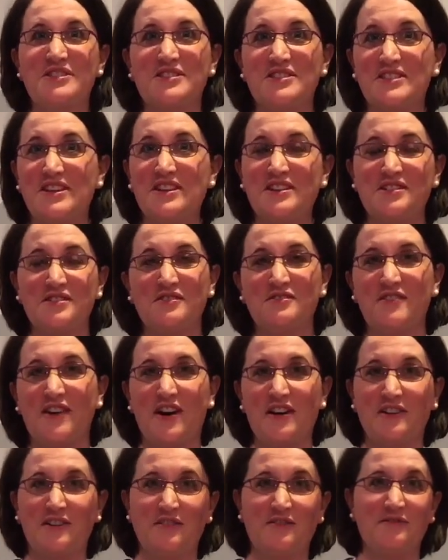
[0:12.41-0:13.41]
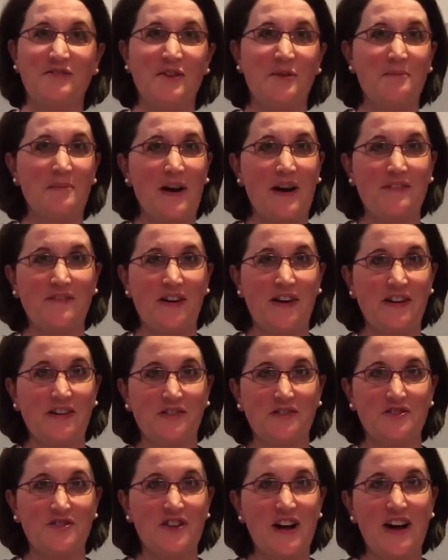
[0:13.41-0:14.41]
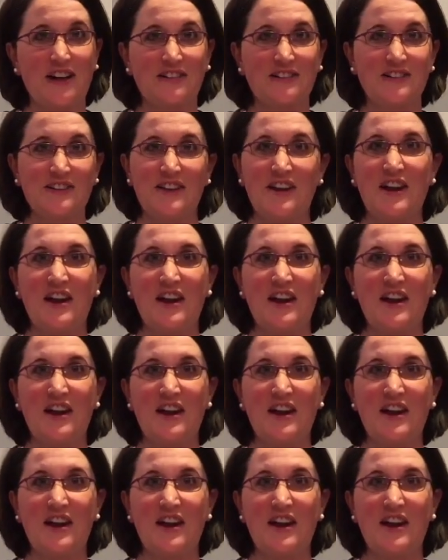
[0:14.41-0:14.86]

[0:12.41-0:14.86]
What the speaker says: stencil vinyl from My Vinyl Direct.